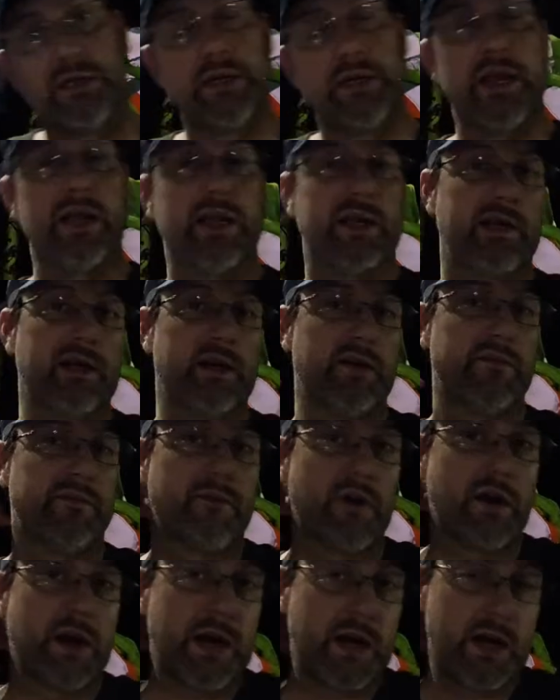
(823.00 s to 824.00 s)
Naked and
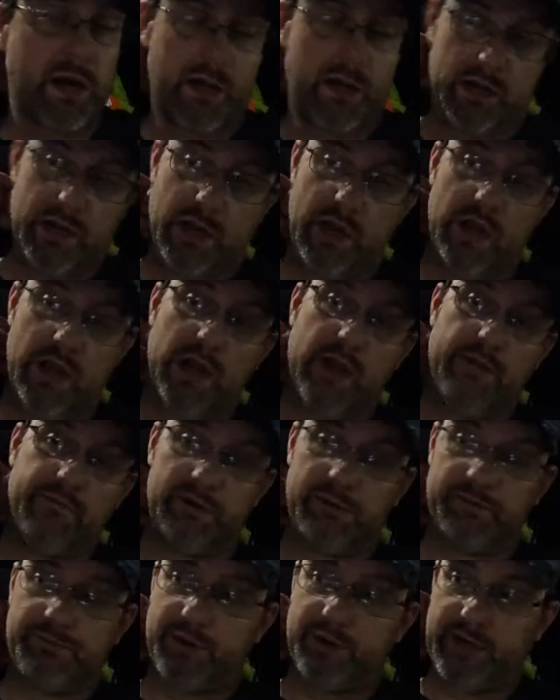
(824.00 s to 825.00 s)
Afraid.
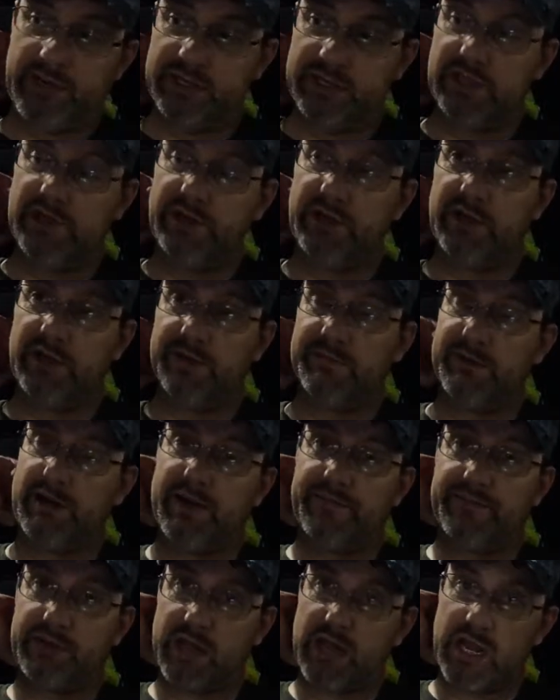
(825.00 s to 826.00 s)
But pretty soon here, I'm gonna
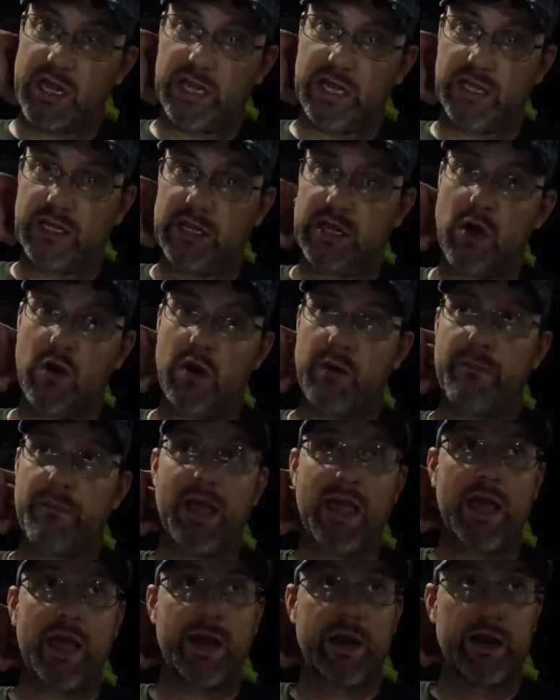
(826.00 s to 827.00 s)
have to go to
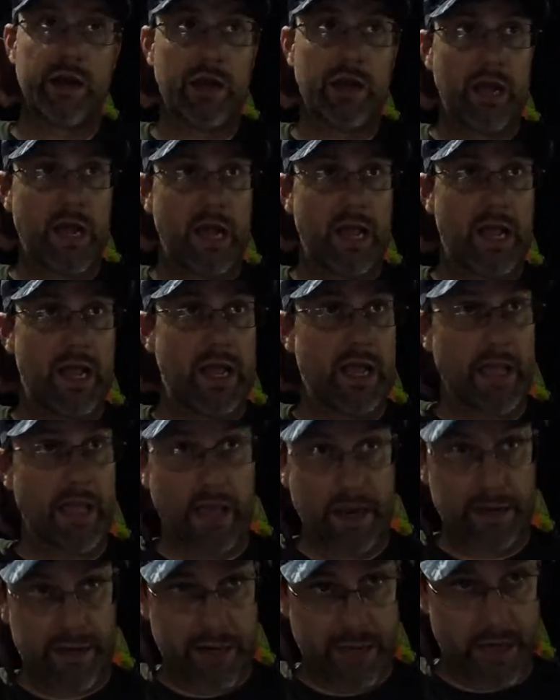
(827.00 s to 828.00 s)
bed
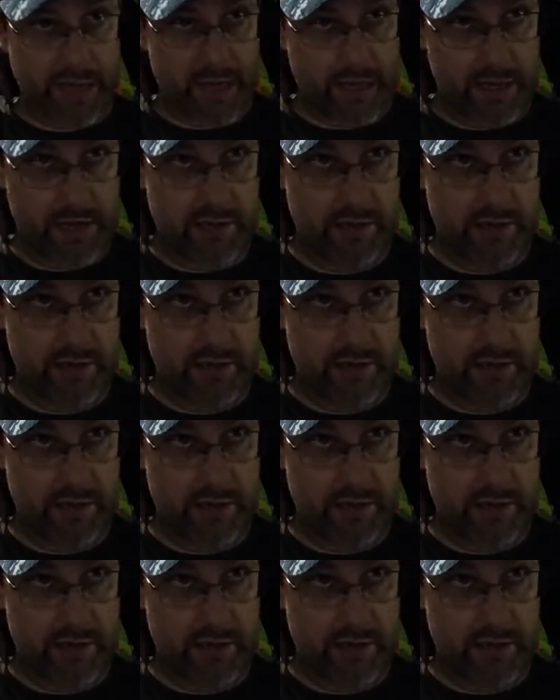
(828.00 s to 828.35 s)
and